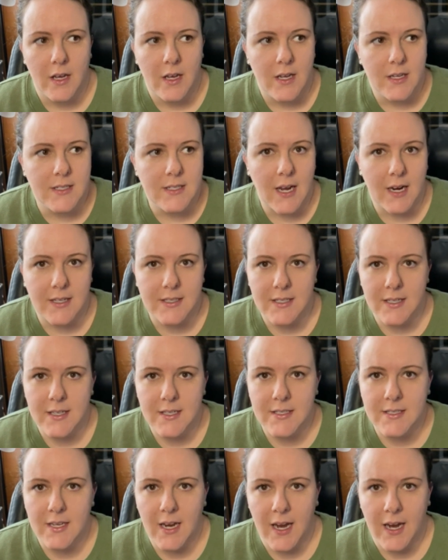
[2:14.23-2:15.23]

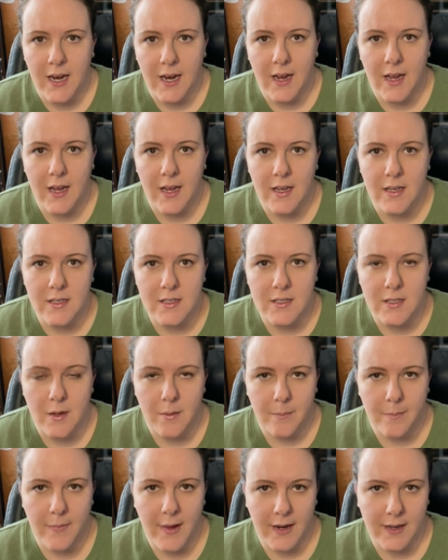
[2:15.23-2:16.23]
Texas and
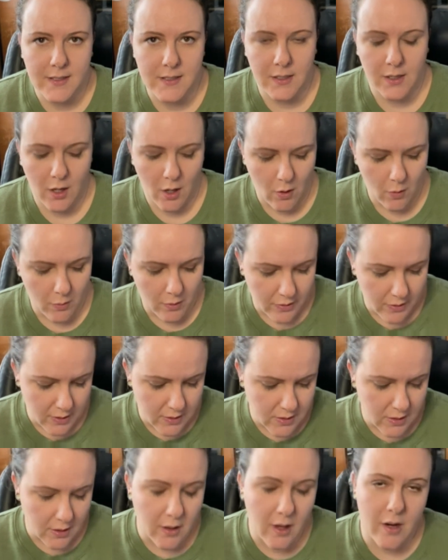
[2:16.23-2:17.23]
Mexico, where
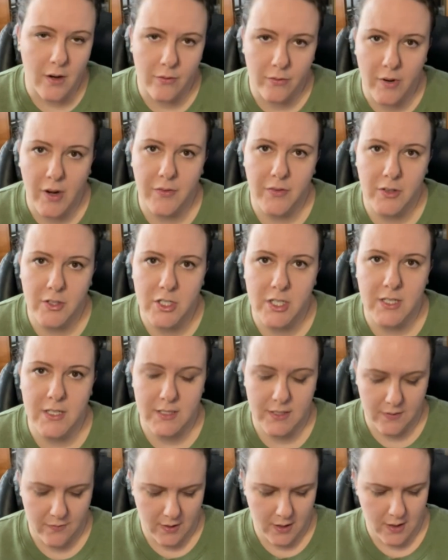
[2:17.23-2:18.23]
there's a lot of refugees
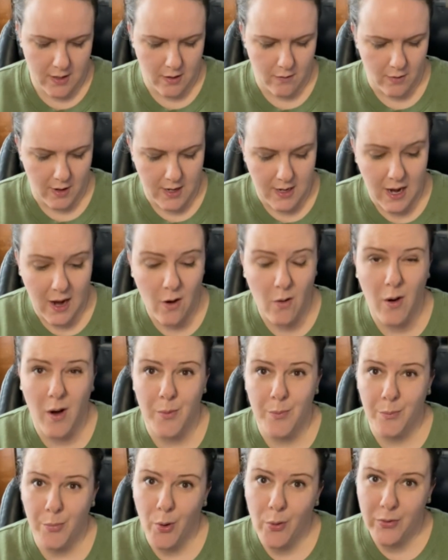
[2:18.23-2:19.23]
living there right now
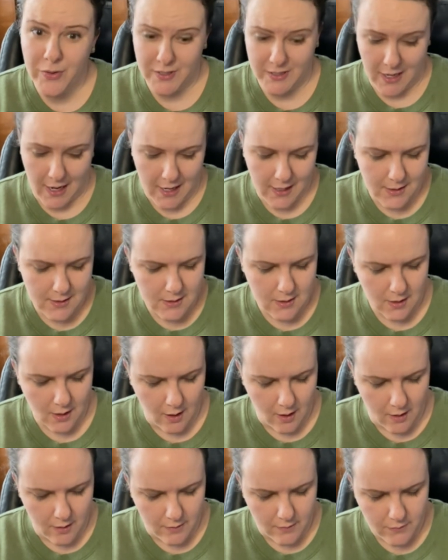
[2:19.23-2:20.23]
on both sides
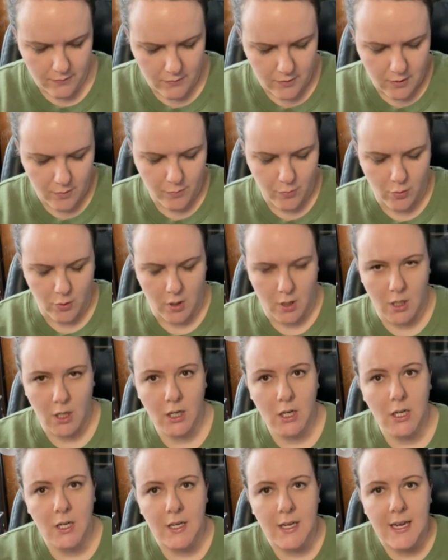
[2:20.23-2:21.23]
of the
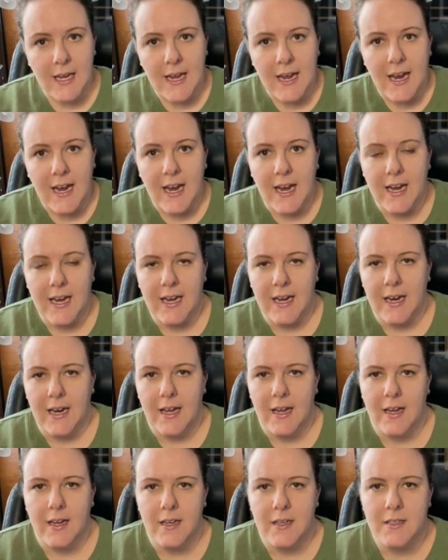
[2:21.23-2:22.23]
border.
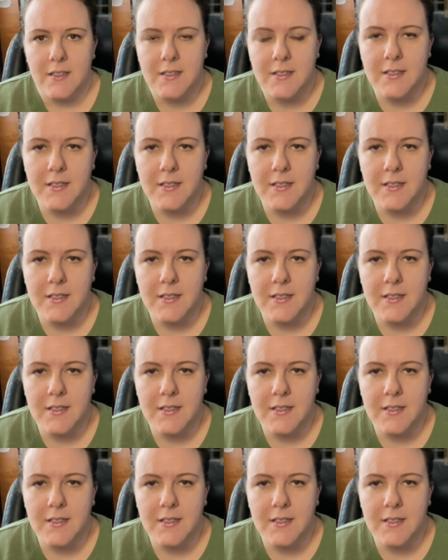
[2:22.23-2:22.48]
And